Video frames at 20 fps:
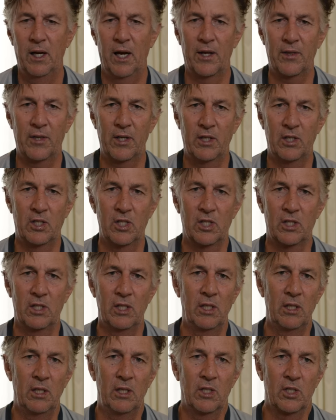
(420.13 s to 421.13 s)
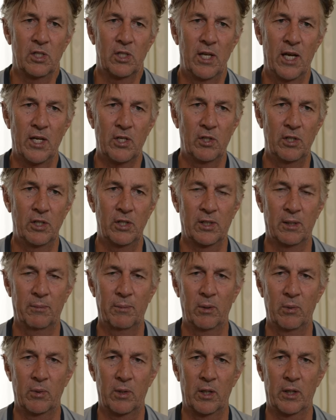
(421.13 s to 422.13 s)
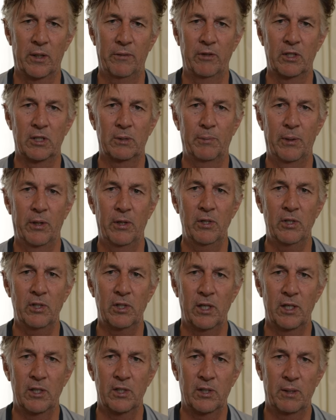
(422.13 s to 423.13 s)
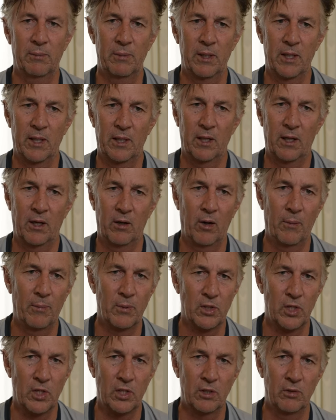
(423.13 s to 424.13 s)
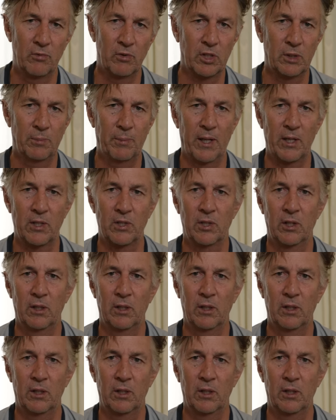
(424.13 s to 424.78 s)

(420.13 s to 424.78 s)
I think he just naturally is somebody with a lot of experience and somebody that our opposition respects.